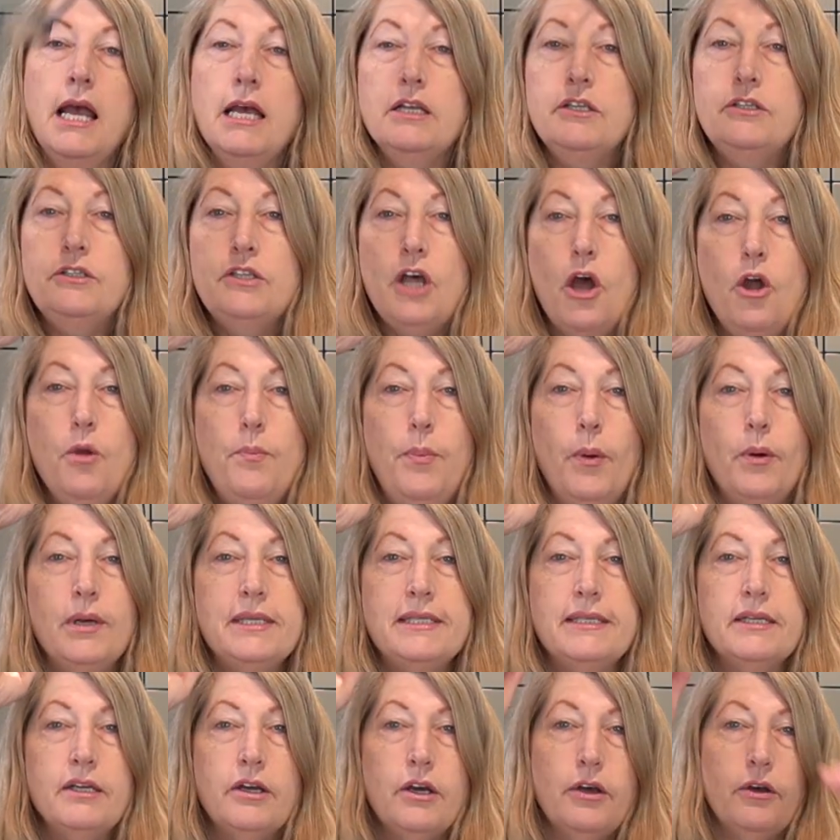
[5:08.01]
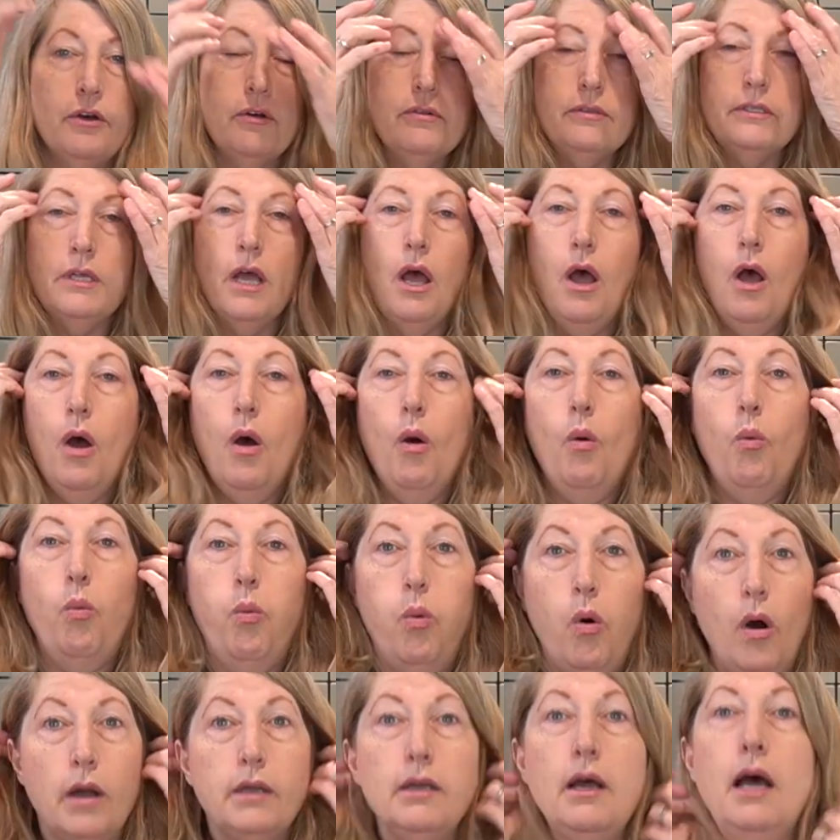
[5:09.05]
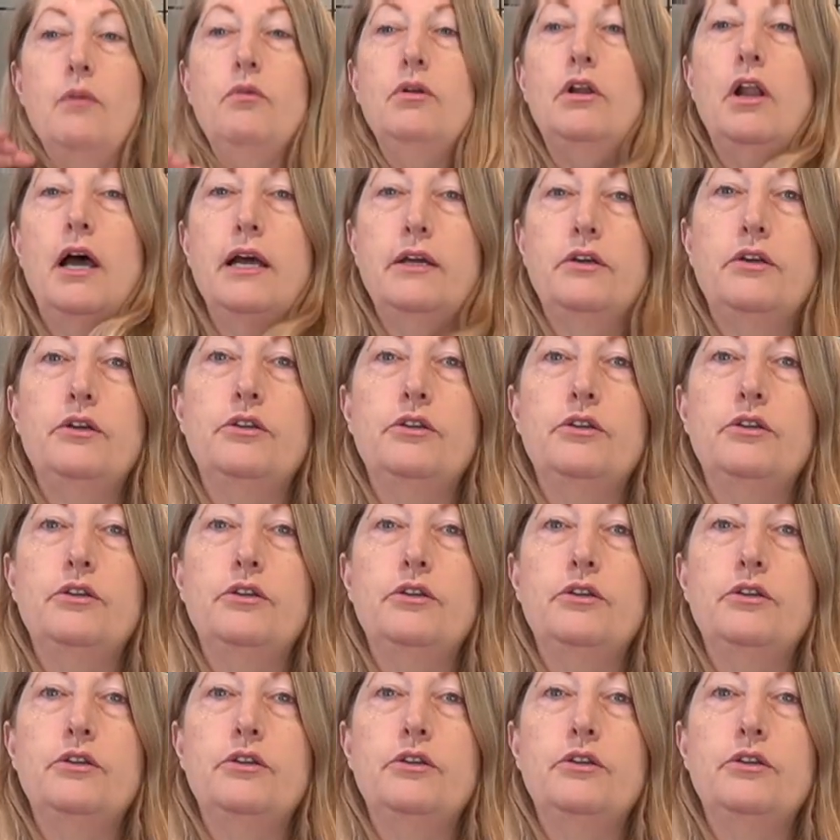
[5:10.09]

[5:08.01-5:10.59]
So boys and girls, what I would like